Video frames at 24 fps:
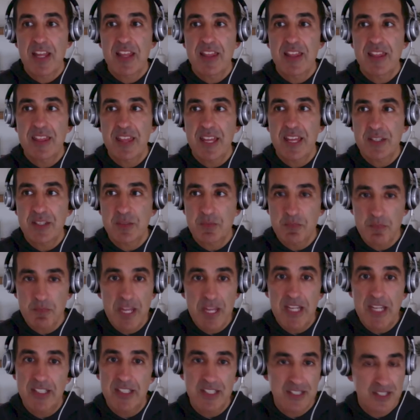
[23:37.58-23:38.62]
that's
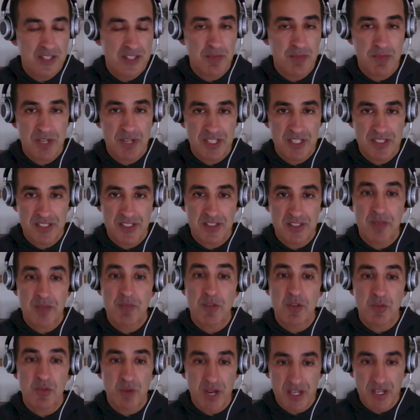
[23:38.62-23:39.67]
baked into the money system
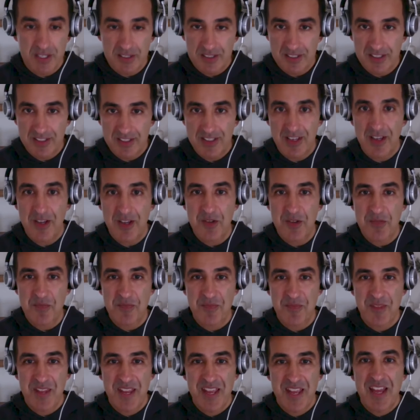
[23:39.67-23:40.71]
directly,
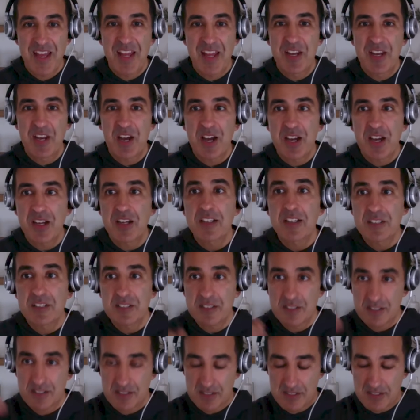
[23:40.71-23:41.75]
not
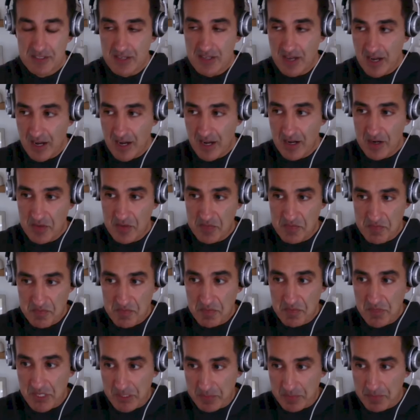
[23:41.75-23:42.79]

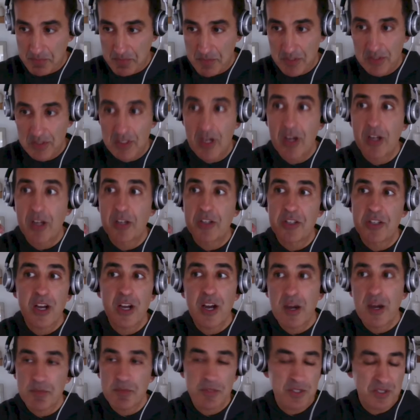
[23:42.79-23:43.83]
like built on
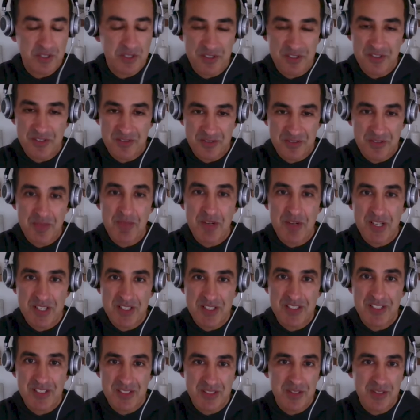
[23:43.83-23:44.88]
top of the money
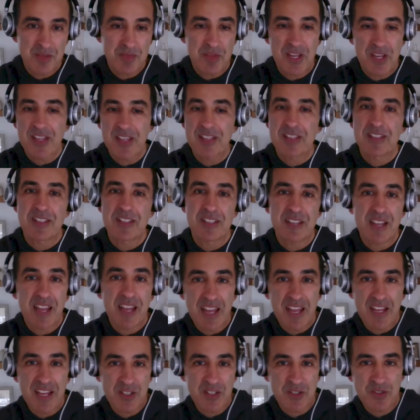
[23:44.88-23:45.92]
system as an
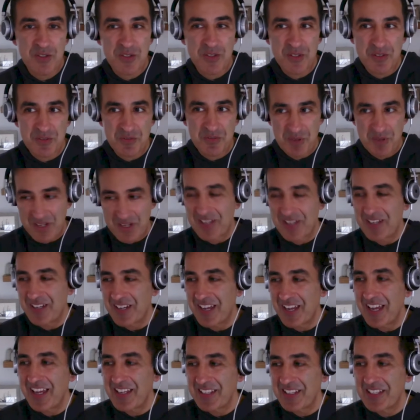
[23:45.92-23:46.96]

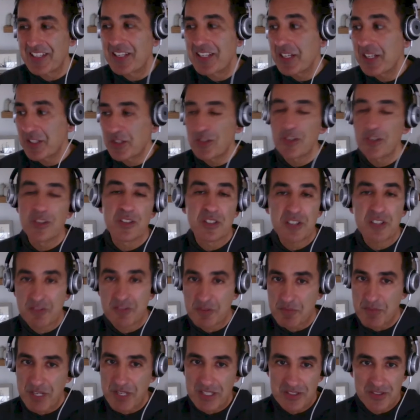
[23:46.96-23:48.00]
external
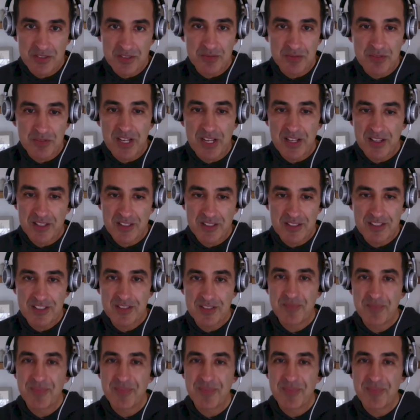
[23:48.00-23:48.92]
governmental reality.